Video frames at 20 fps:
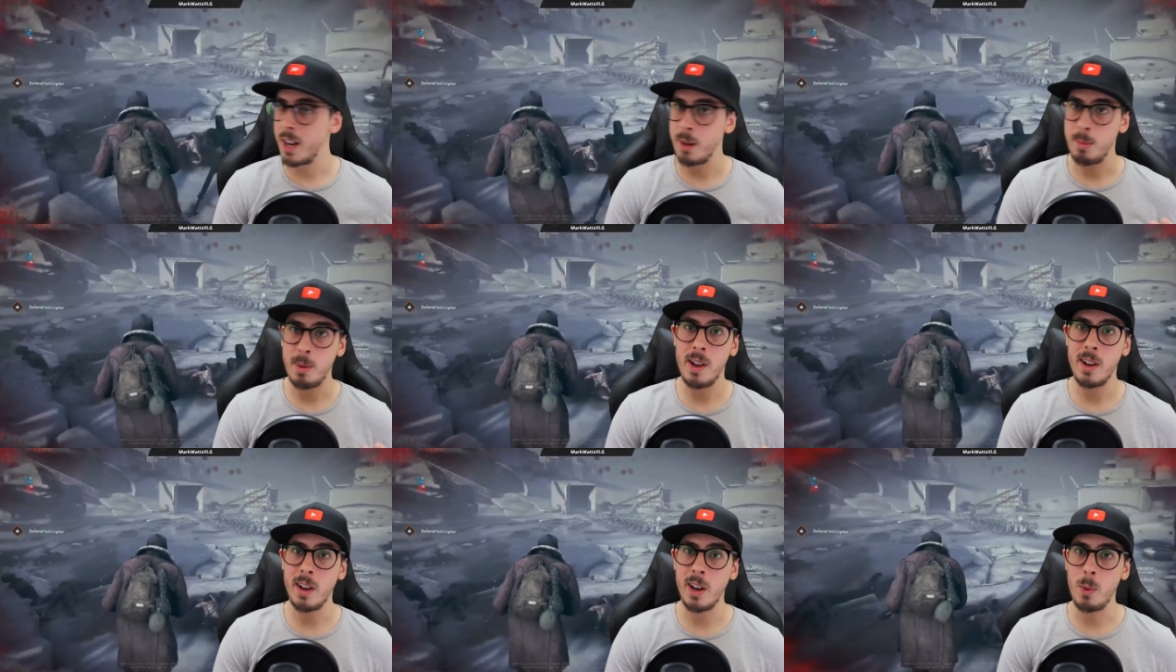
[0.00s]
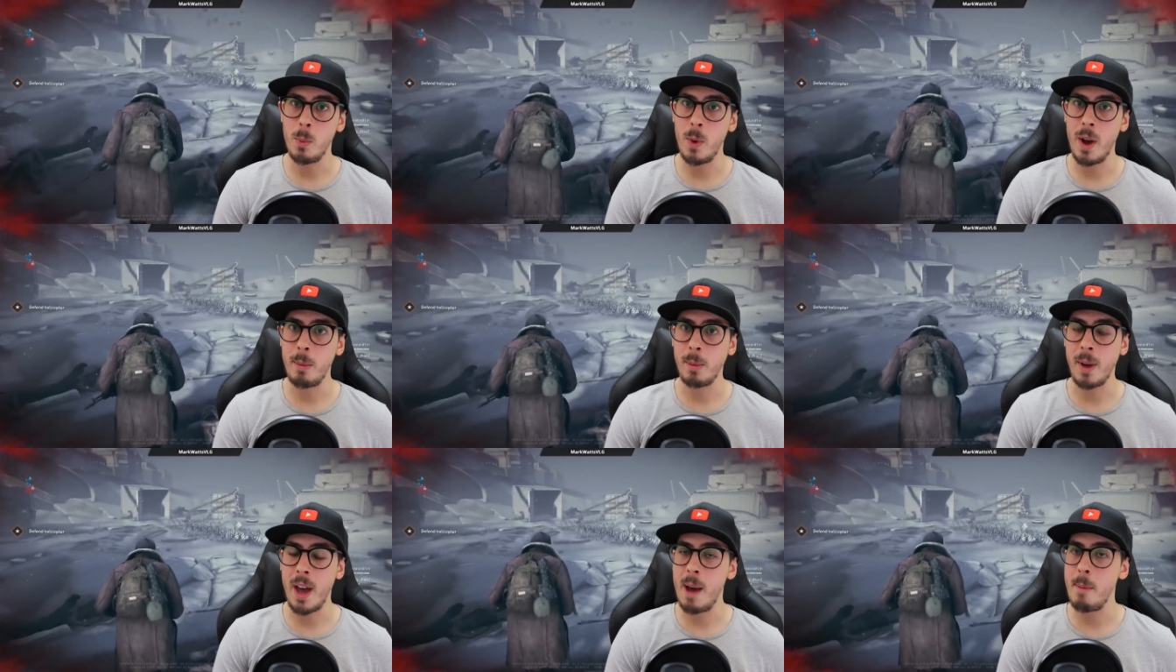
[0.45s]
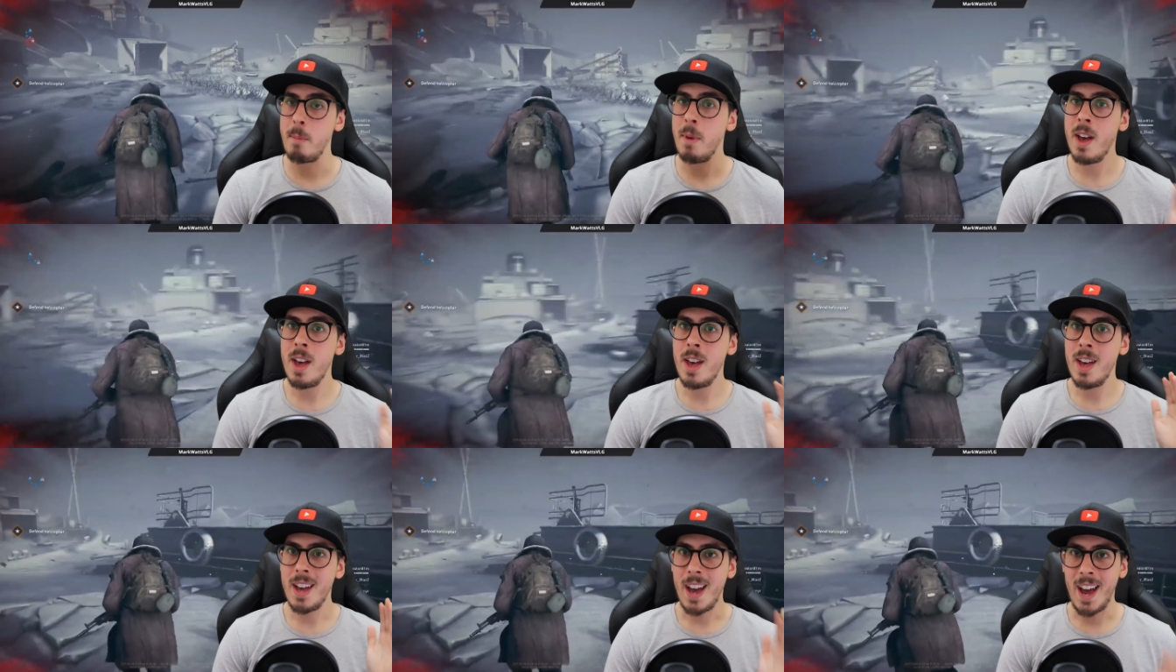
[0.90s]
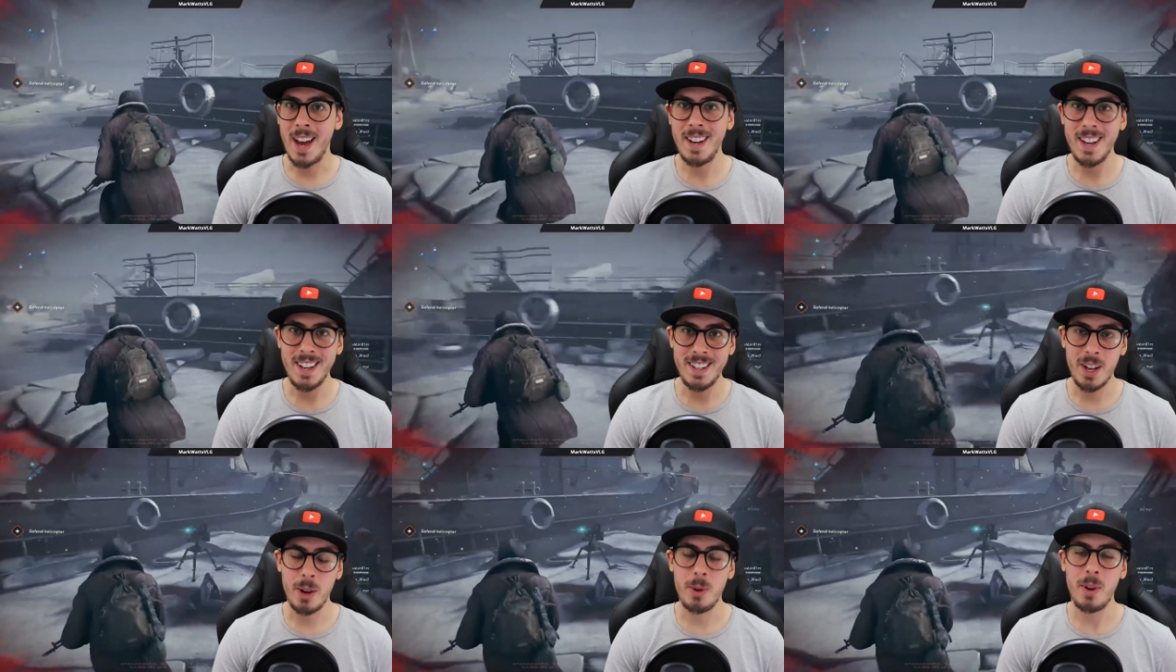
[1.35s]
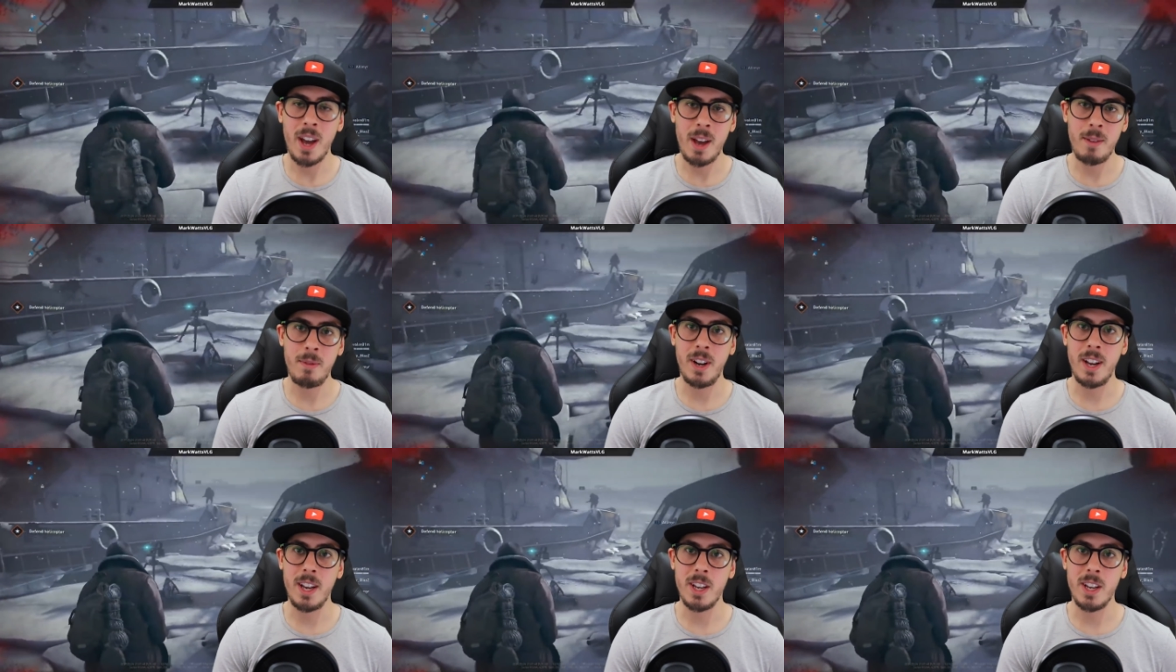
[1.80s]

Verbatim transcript: and they plug in a webcam and they don't have